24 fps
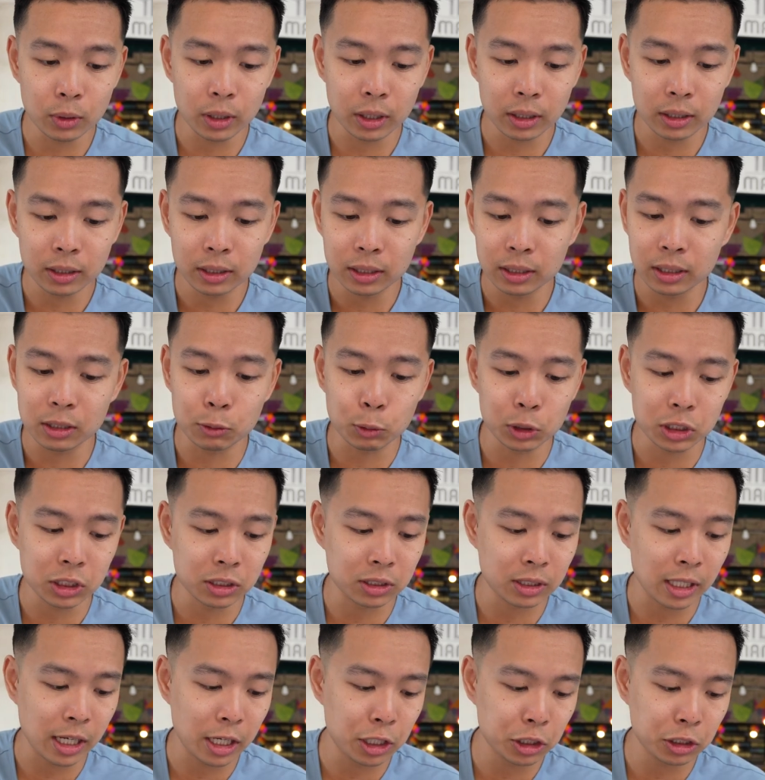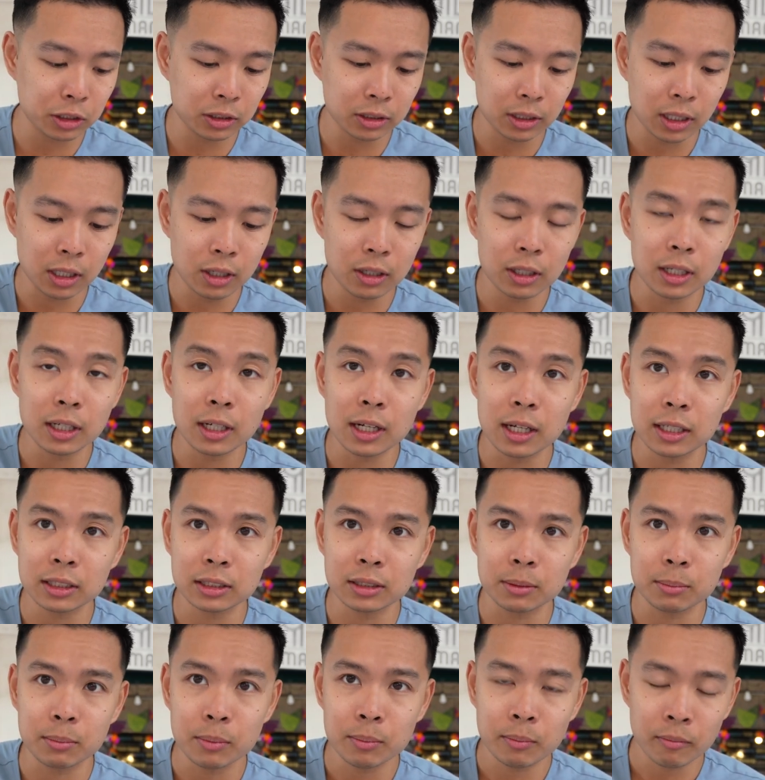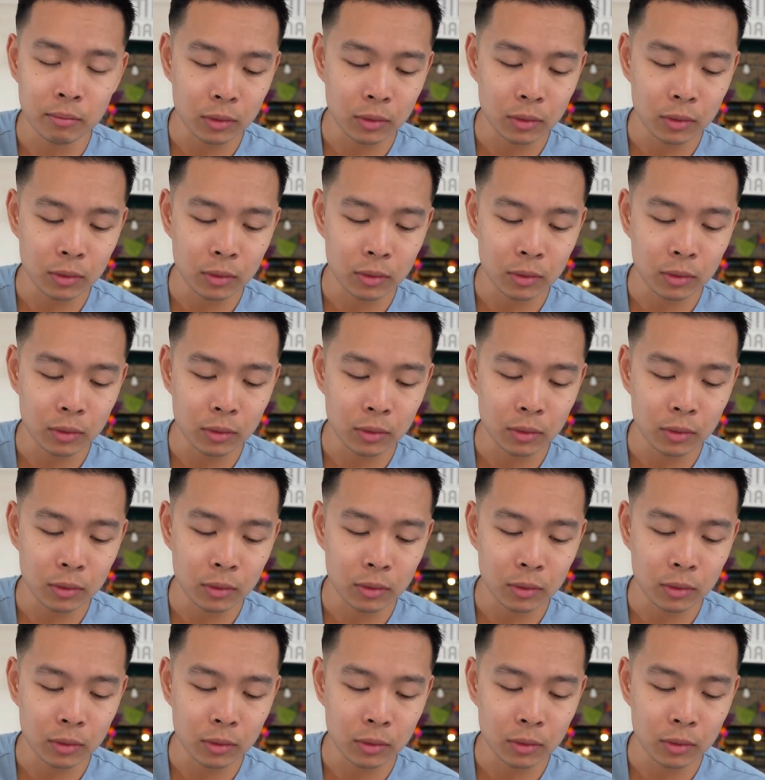which is Asian style, kind of has some